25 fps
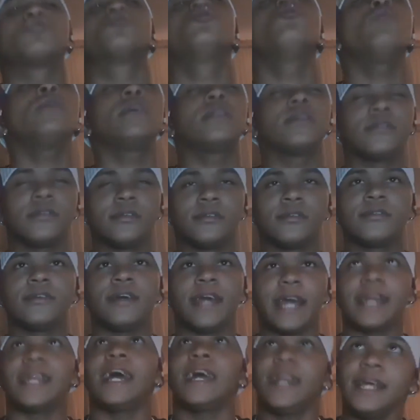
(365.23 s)
do it.
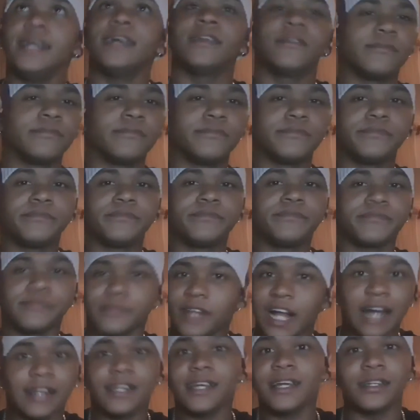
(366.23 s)
And I did.
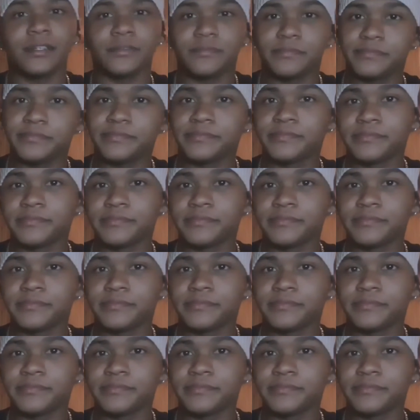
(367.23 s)
I did it.